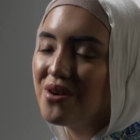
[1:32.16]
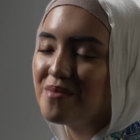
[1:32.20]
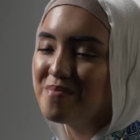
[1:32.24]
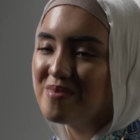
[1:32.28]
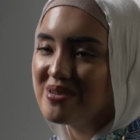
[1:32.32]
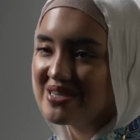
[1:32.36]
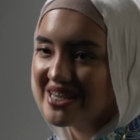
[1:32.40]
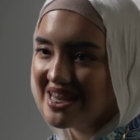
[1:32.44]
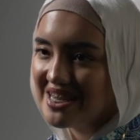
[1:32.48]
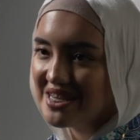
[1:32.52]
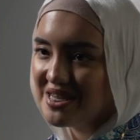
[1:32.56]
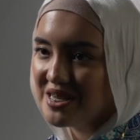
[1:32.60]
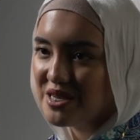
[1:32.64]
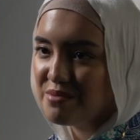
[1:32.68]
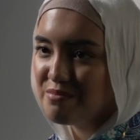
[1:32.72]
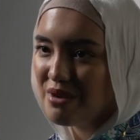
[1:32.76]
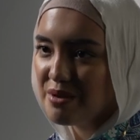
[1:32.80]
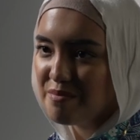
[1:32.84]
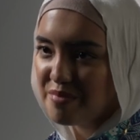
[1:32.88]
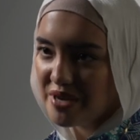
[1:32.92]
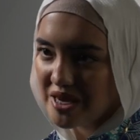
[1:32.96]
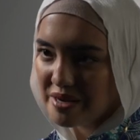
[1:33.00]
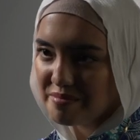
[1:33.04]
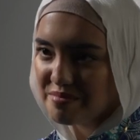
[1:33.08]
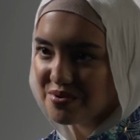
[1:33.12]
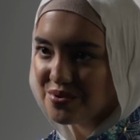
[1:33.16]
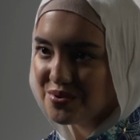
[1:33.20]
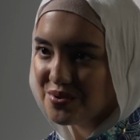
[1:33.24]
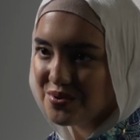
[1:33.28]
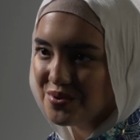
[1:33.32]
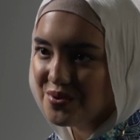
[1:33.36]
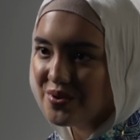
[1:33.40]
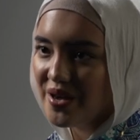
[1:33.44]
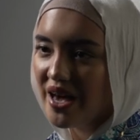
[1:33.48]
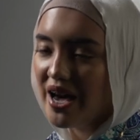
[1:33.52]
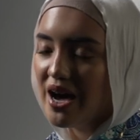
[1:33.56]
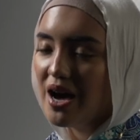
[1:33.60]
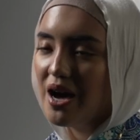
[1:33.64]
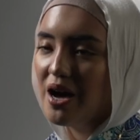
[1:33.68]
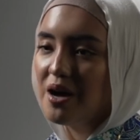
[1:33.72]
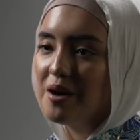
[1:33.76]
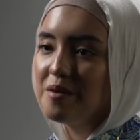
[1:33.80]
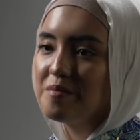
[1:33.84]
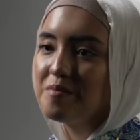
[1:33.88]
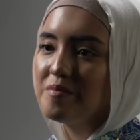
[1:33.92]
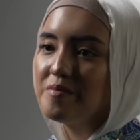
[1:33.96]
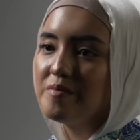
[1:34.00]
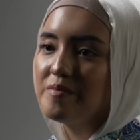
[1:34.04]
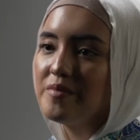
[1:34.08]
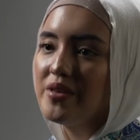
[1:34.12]
representing my people,
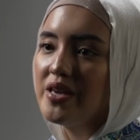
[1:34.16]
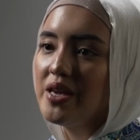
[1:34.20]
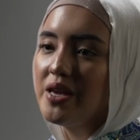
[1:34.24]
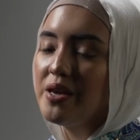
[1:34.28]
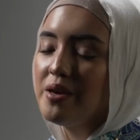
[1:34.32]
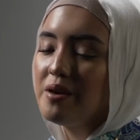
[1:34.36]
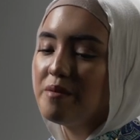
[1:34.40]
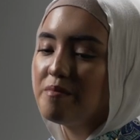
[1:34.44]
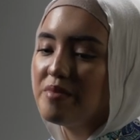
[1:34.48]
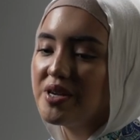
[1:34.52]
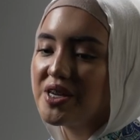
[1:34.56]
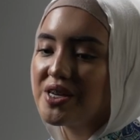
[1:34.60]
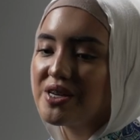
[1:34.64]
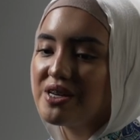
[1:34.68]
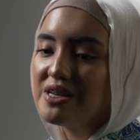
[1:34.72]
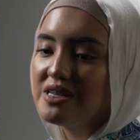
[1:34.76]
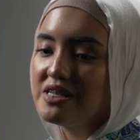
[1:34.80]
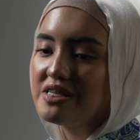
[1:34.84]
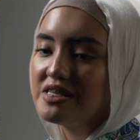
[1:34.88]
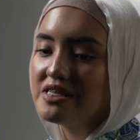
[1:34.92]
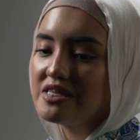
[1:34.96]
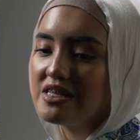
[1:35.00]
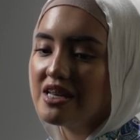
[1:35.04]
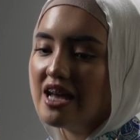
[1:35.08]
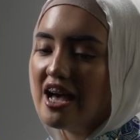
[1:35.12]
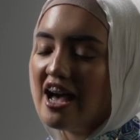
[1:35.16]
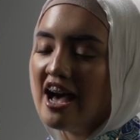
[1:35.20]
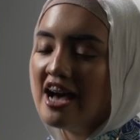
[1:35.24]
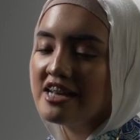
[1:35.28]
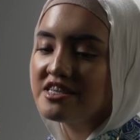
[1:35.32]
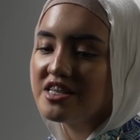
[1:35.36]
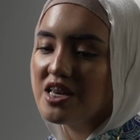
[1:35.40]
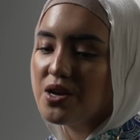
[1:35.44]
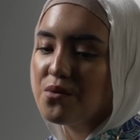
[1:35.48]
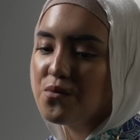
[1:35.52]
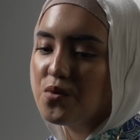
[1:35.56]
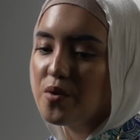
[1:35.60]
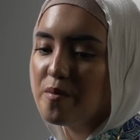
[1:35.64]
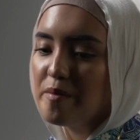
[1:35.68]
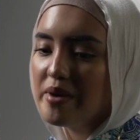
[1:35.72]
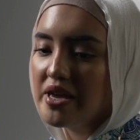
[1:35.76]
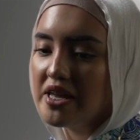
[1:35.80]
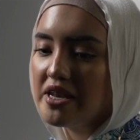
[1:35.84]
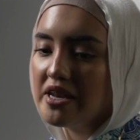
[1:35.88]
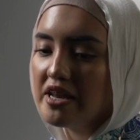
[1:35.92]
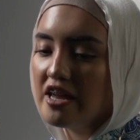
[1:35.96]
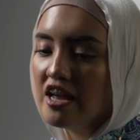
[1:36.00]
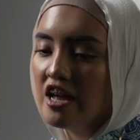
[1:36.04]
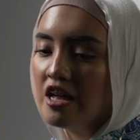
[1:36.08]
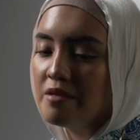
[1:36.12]
because as a
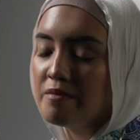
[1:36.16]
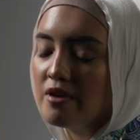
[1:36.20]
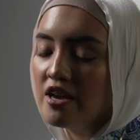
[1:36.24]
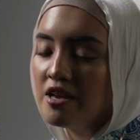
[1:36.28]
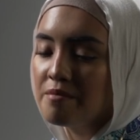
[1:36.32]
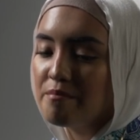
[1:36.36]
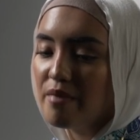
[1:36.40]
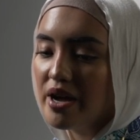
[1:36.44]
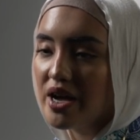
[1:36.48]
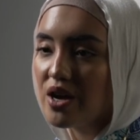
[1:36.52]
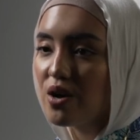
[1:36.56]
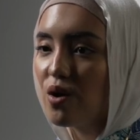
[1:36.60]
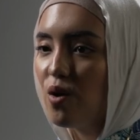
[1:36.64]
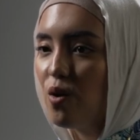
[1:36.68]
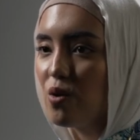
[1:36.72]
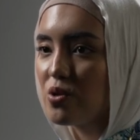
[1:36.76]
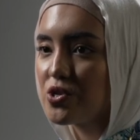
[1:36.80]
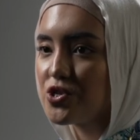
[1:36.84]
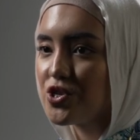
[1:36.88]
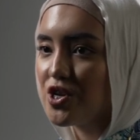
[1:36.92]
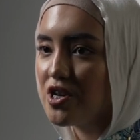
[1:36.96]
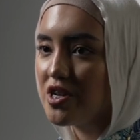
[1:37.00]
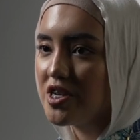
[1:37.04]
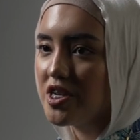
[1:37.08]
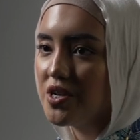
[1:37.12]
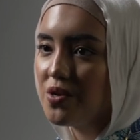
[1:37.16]
woman in my culture,